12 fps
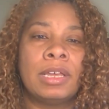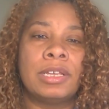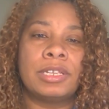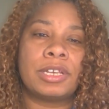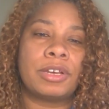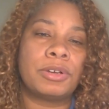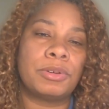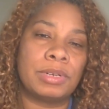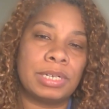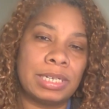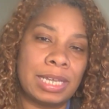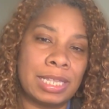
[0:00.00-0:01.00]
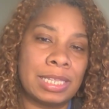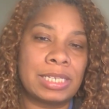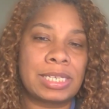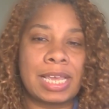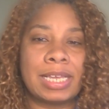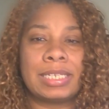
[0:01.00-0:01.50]
So in this
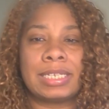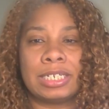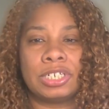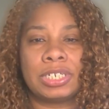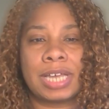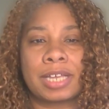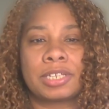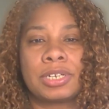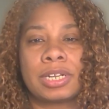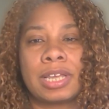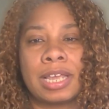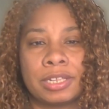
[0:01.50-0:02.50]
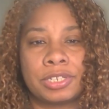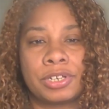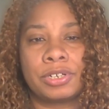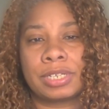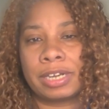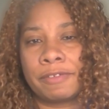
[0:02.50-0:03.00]
case, each text
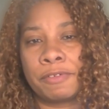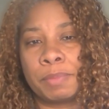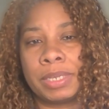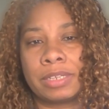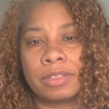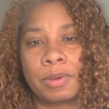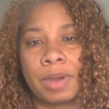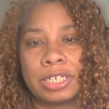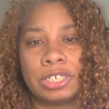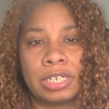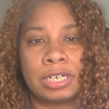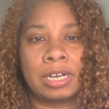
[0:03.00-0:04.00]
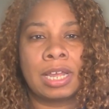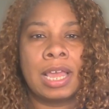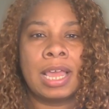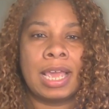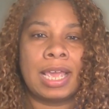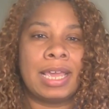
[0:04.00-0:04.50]
answers a different piece of the question.
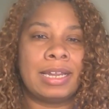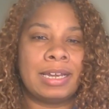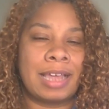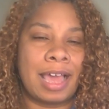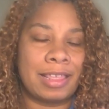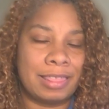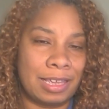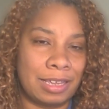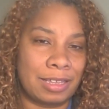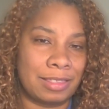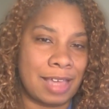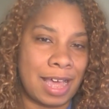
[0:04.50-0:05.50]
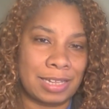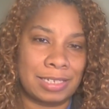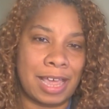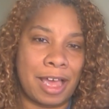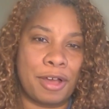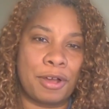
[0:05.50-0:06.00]
And I think that's
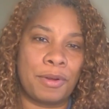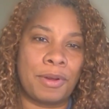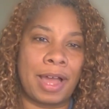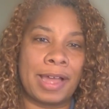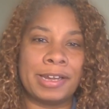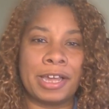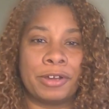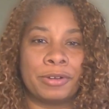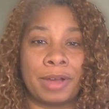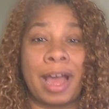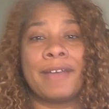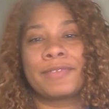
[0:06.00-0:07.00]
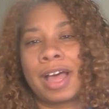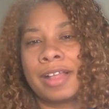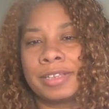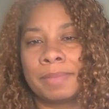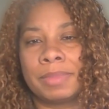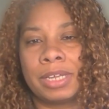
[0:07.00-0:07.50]
how I know I've got
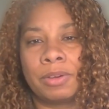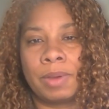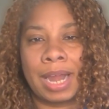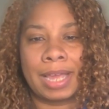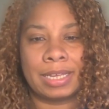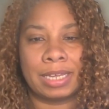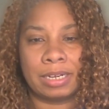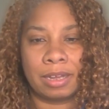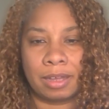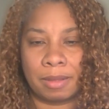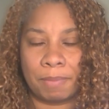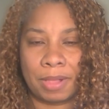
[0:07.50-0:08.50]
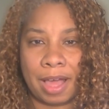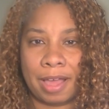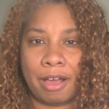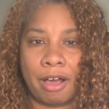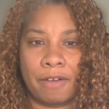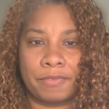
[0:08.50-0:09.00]
something when I can apply
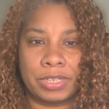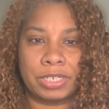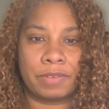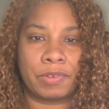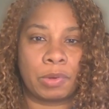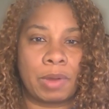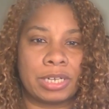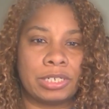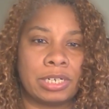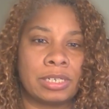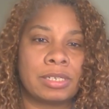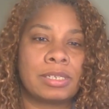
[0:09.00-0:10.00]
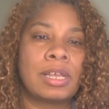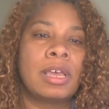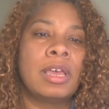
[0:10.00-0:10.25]
all of these different questions.